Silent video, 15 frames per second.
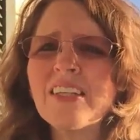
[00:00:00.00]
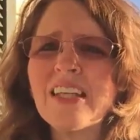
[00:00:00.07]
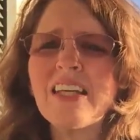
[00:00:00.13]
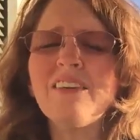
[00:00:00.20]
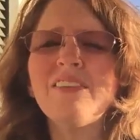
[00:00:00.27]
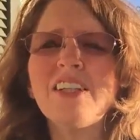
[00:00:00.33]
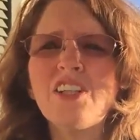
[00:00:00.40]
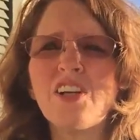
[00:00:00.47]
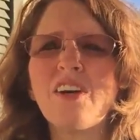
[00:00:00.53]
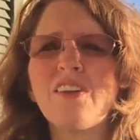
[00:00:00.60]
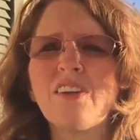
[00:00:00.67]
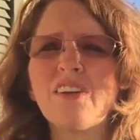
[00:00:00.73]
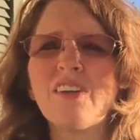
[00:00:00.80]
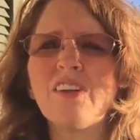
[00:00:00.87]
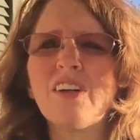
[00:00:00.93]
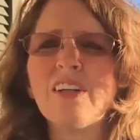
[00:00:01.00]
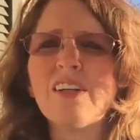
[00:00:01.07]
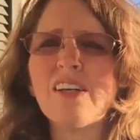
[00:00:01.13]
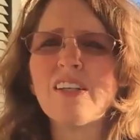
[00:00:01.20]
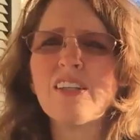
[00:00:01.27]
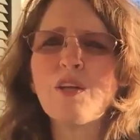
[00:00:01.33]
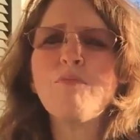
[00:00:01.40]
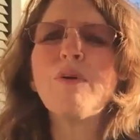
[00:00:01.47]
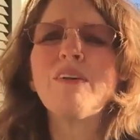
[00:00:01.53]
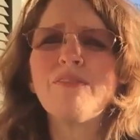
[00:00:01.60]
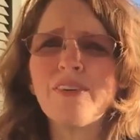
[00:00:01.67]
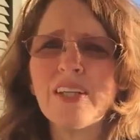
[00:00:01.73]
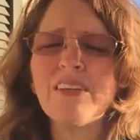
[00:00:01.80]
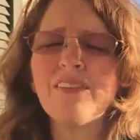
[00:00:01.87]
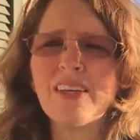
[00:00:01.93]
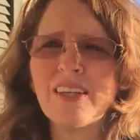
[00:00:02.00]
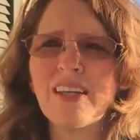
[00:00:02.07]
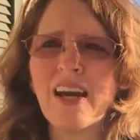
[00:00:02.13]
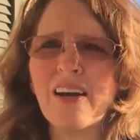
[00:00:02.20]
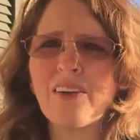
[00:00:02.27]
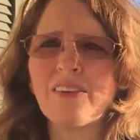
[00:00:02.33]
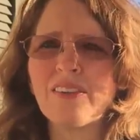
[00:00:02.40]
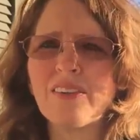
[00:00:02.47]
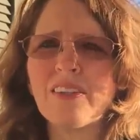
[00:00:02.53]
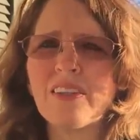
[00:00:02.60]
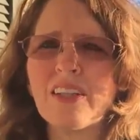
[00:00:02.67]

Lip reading: to give each other the benefit of the doubt.